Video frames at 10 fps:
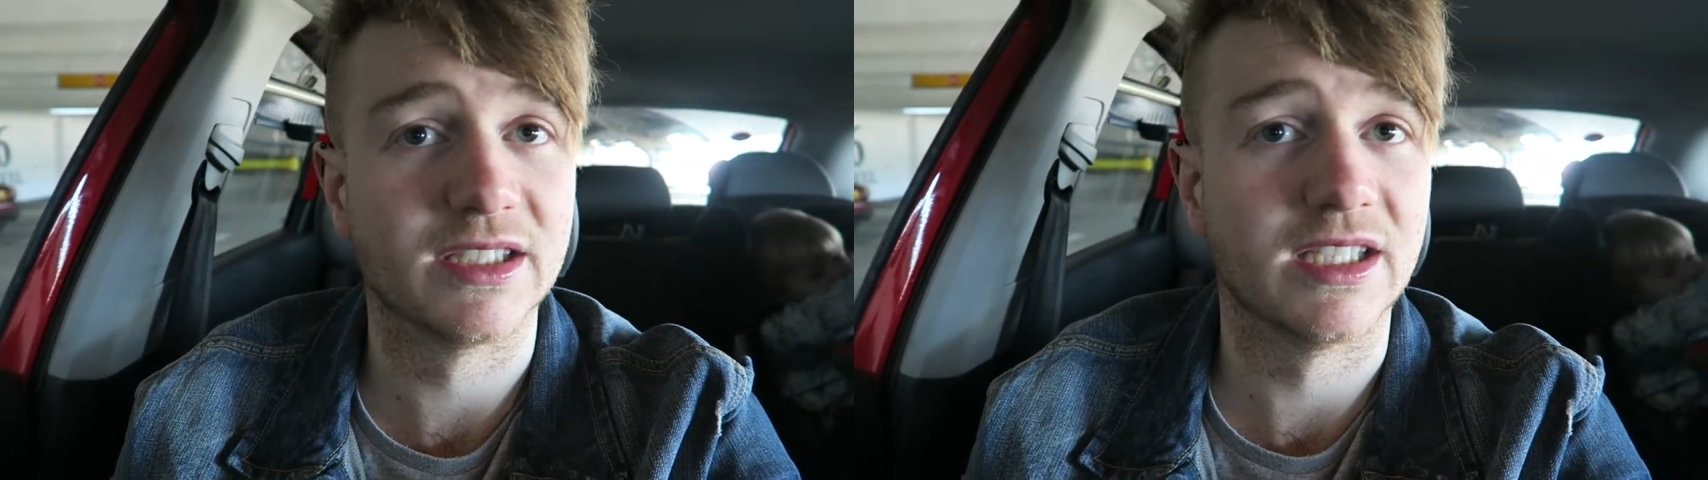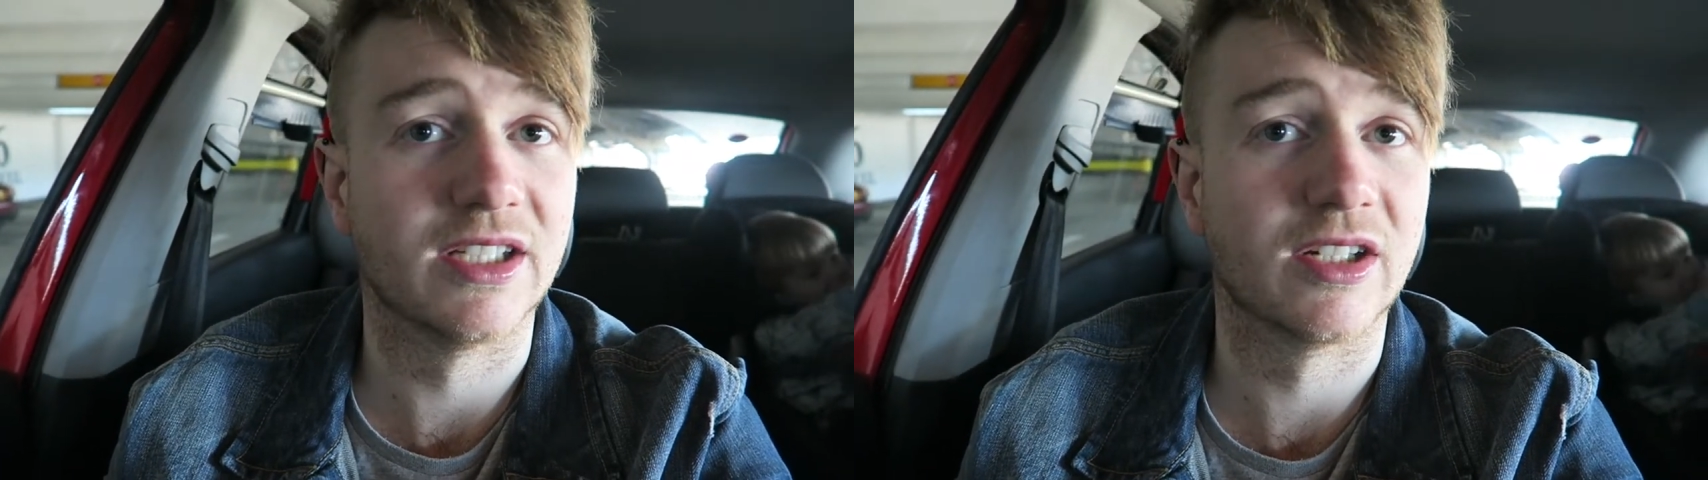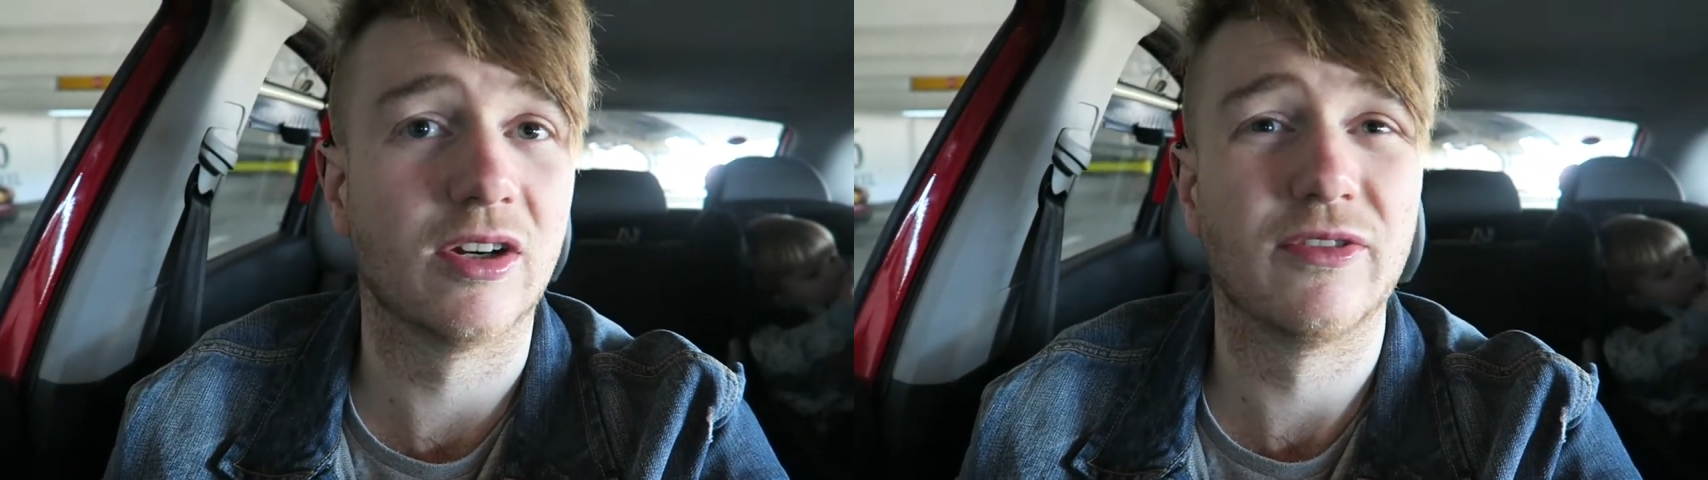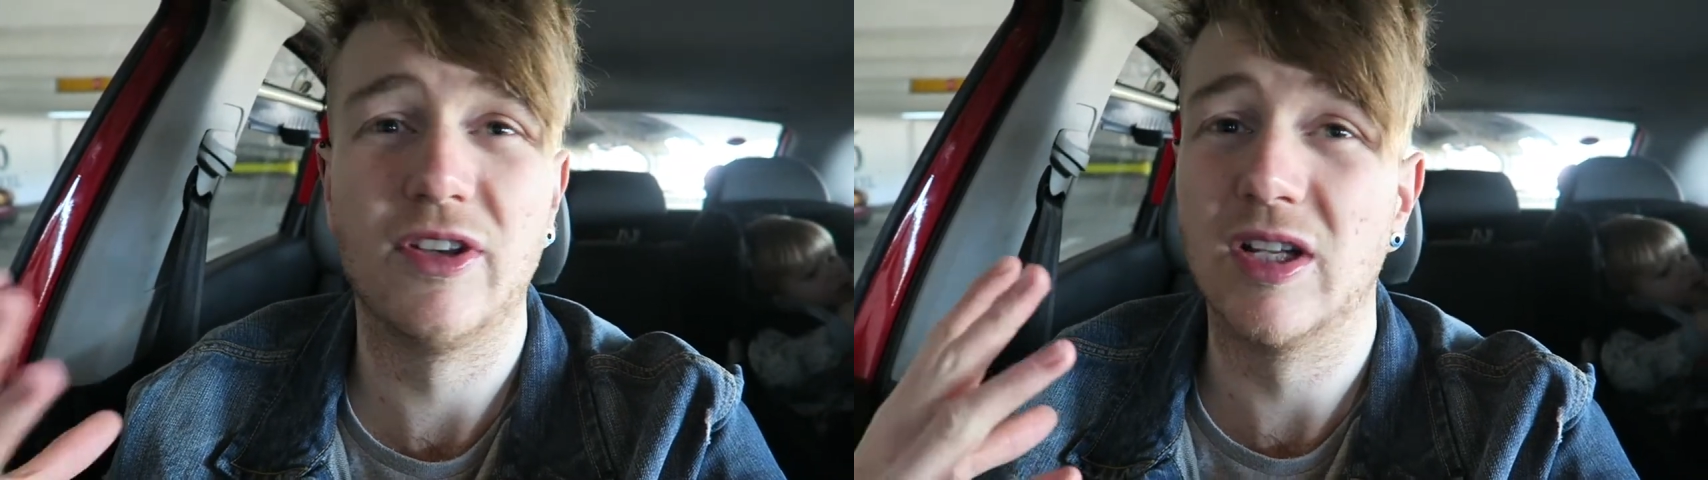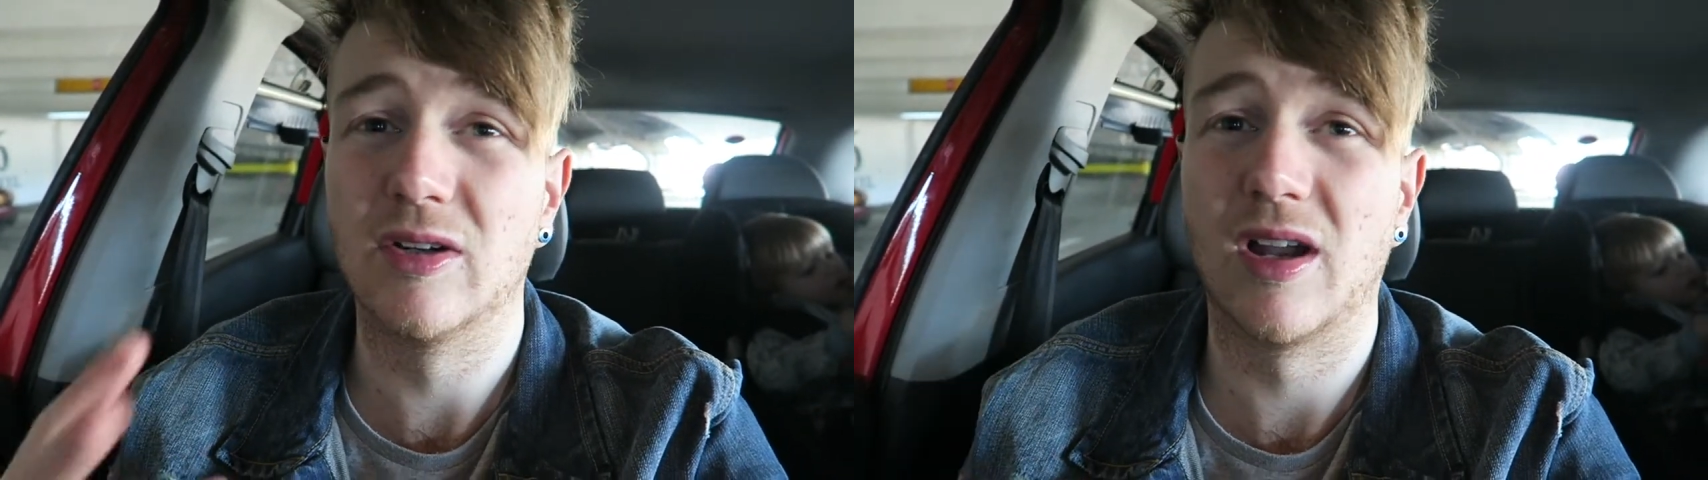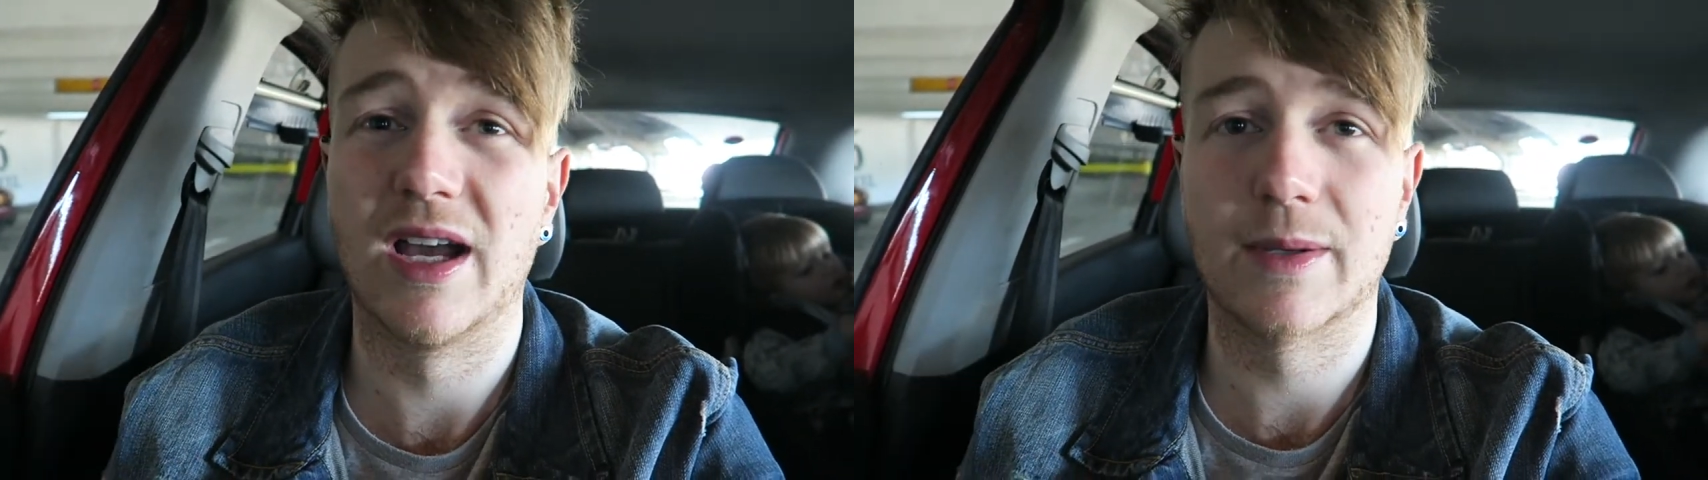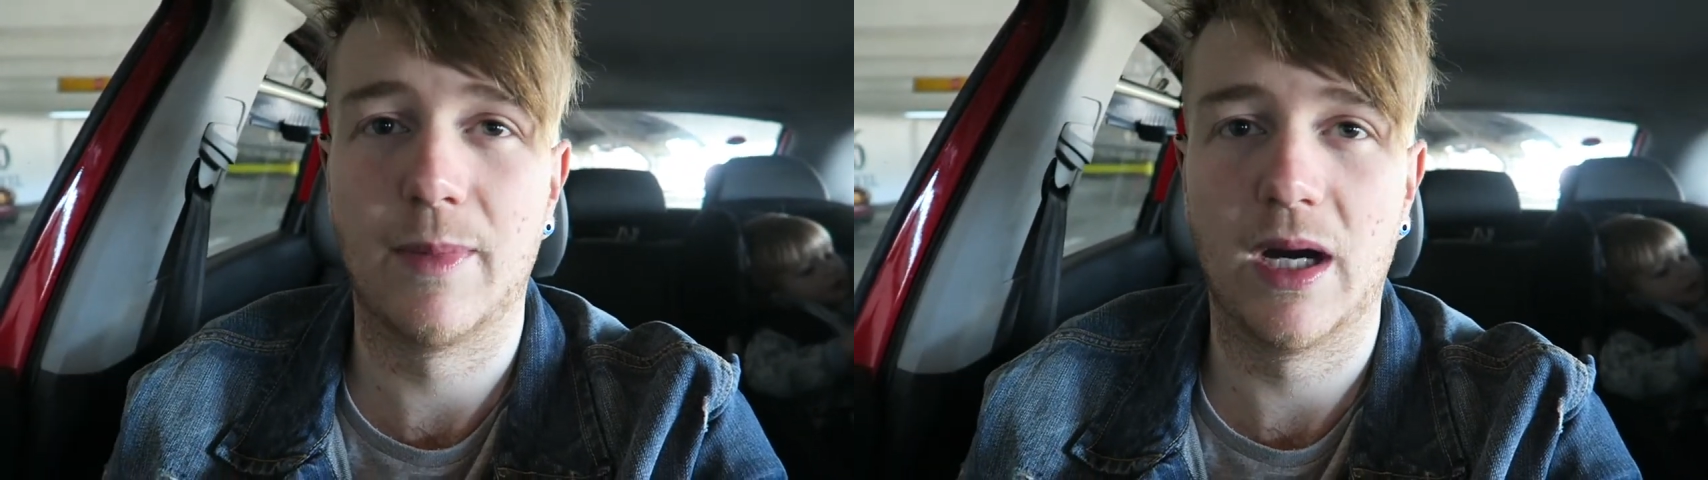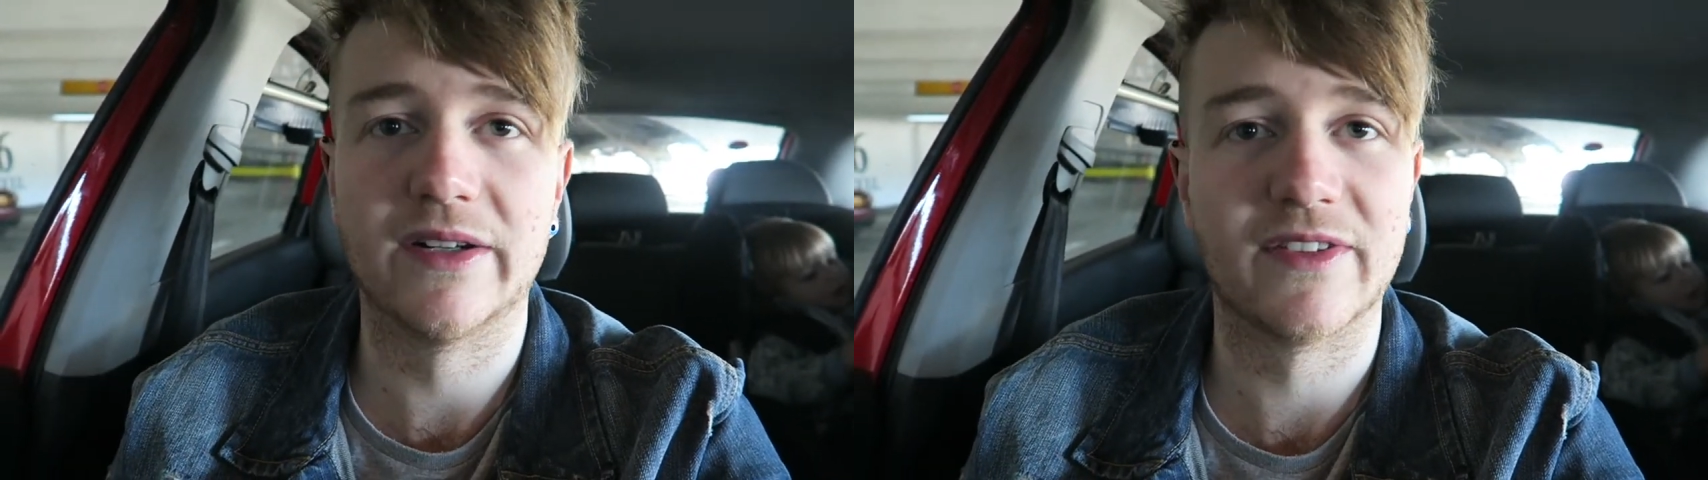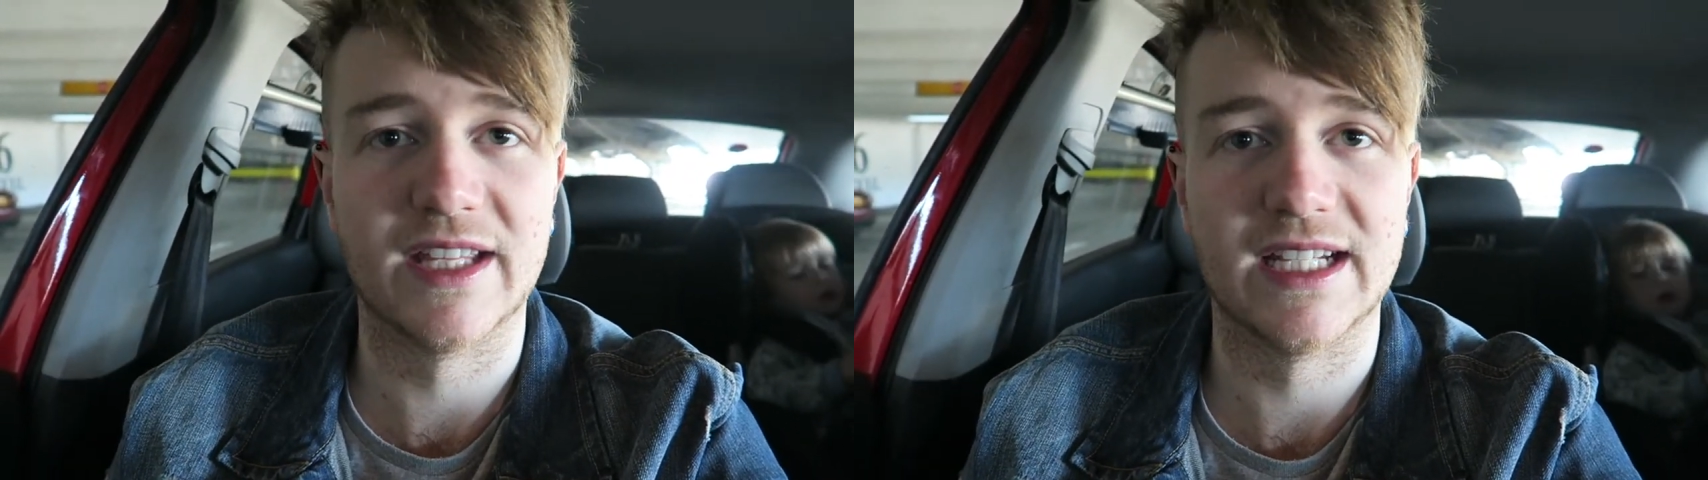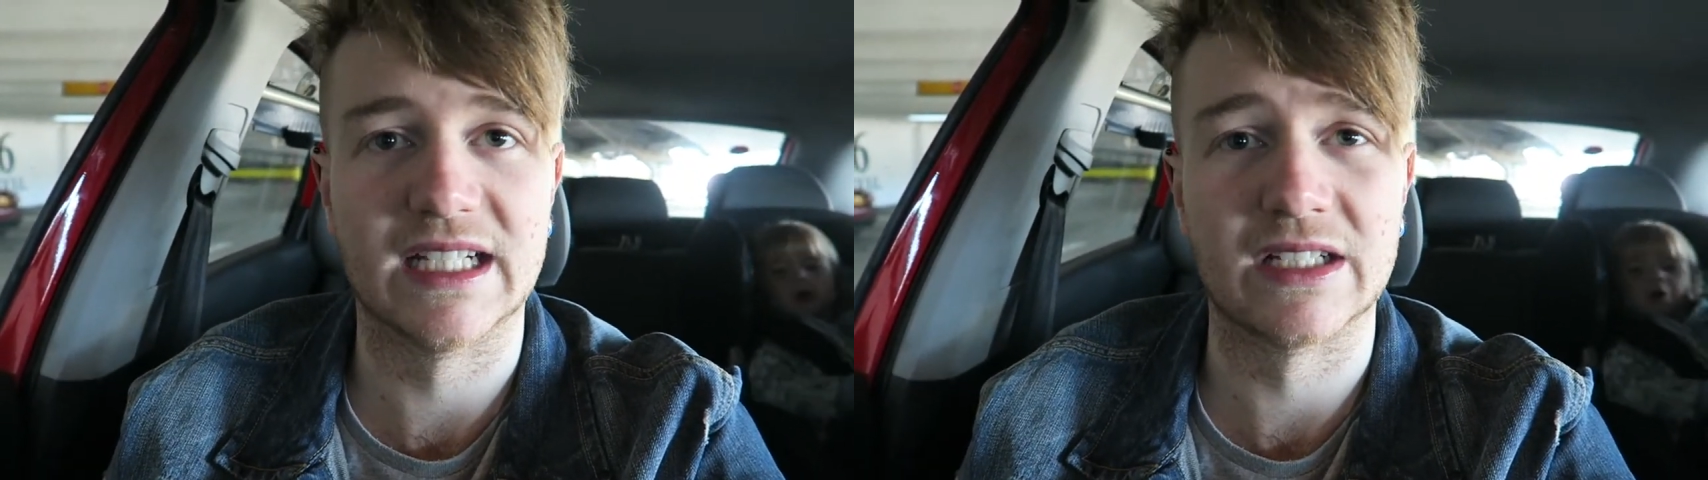and I got a few little like bath
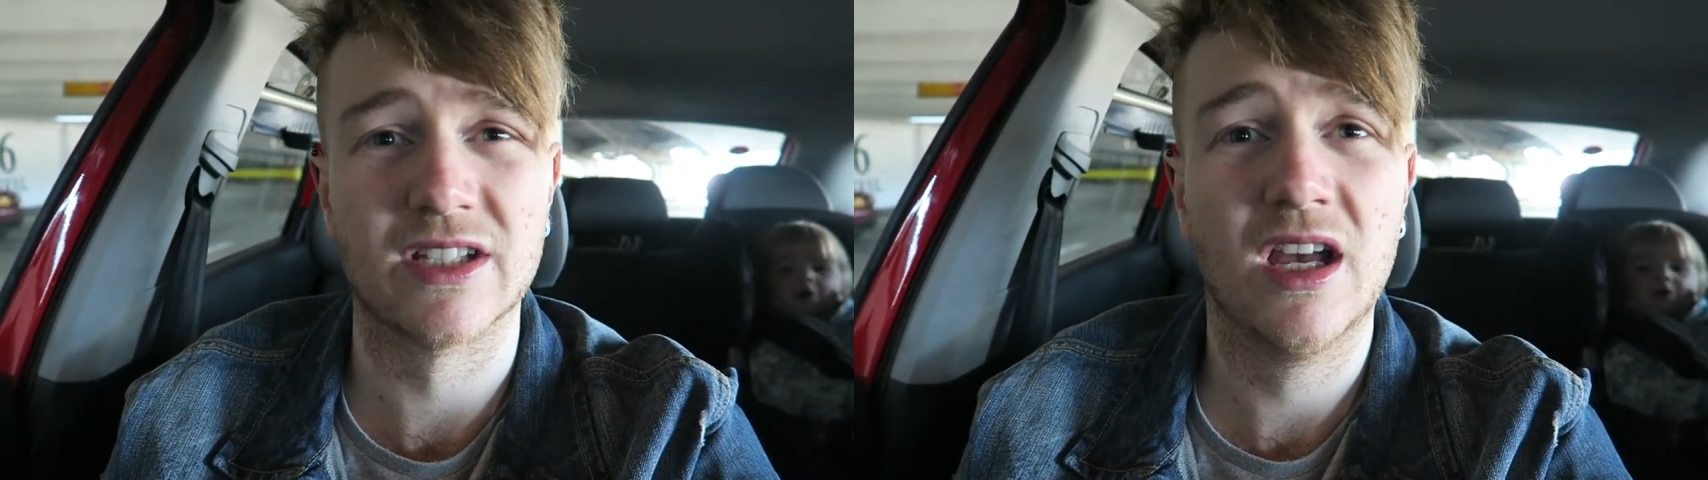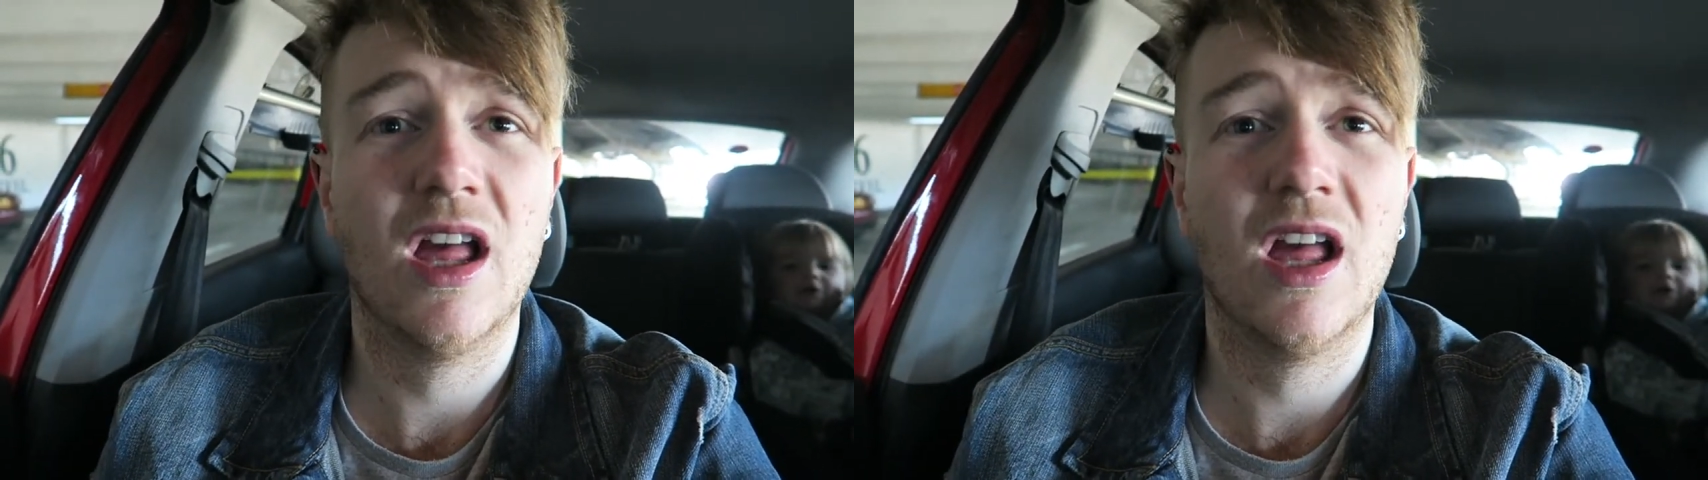things,